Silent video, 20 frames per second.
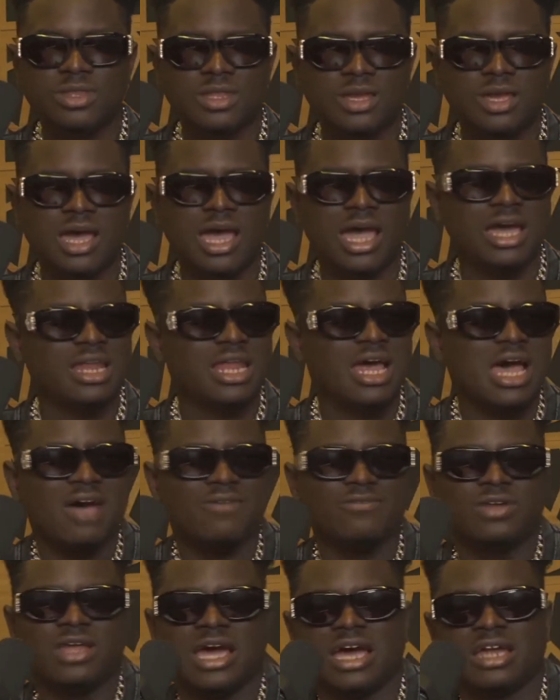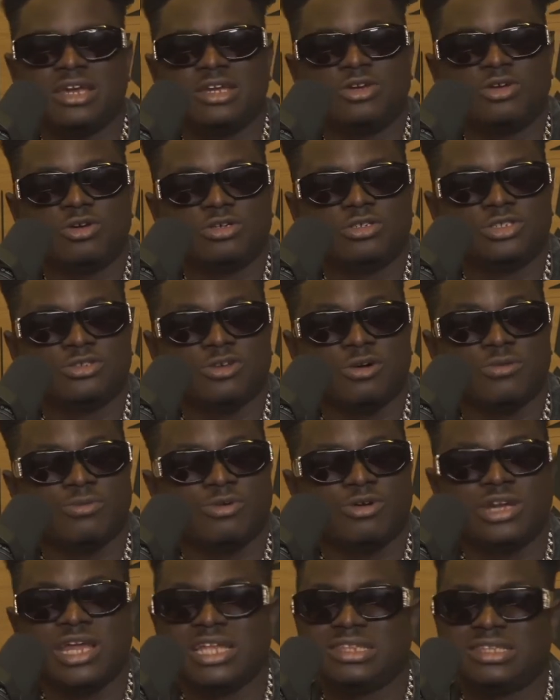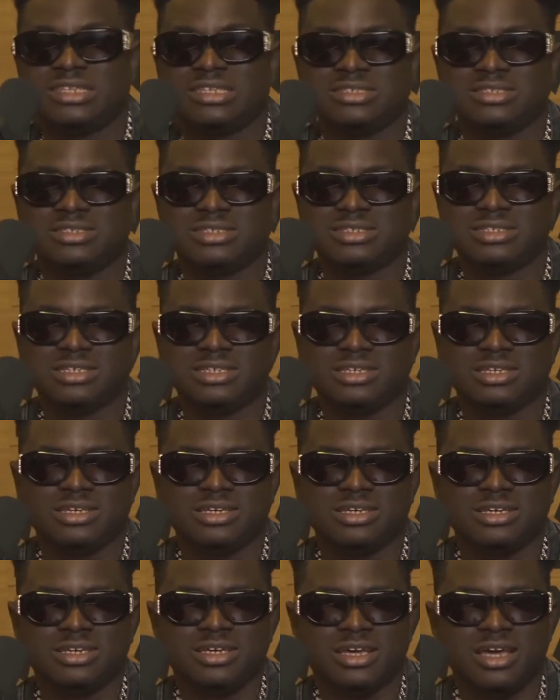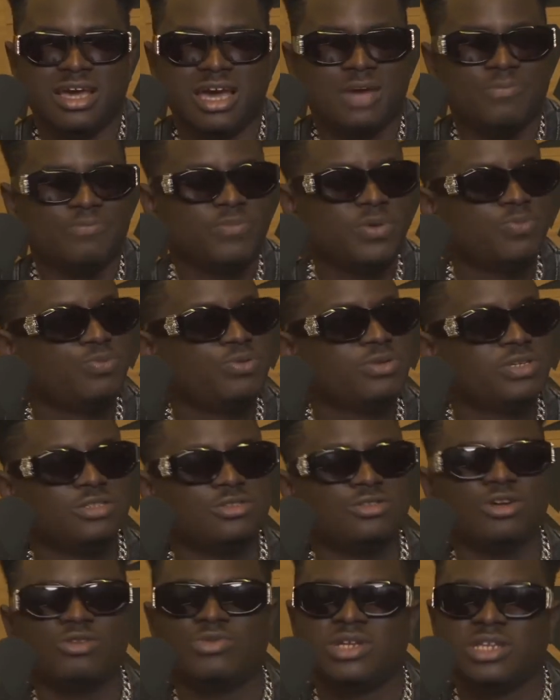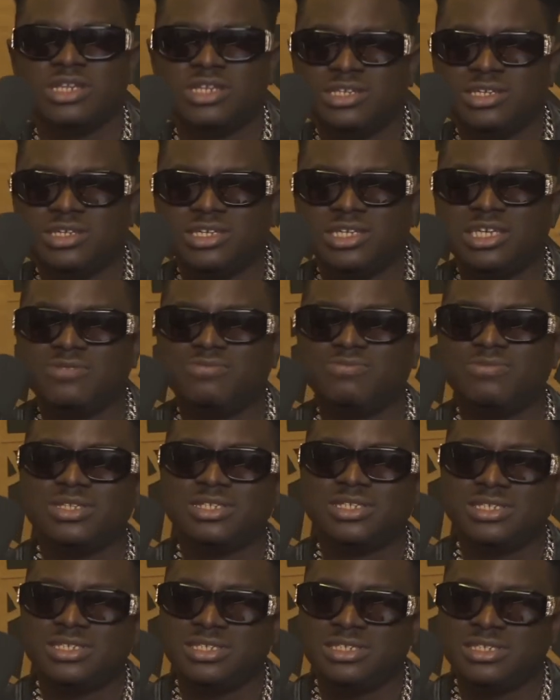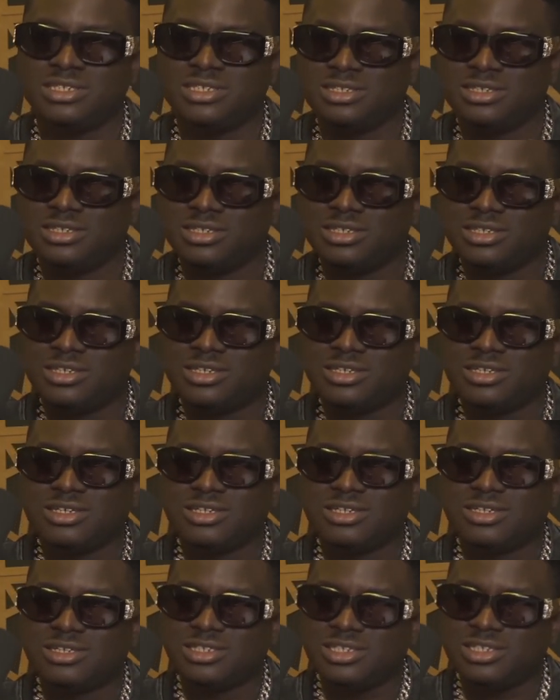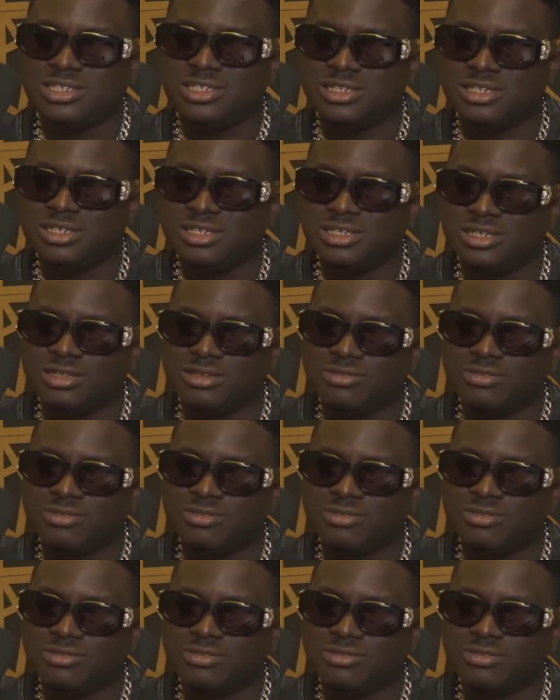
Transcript: and I've done some other things, and people did not really give me the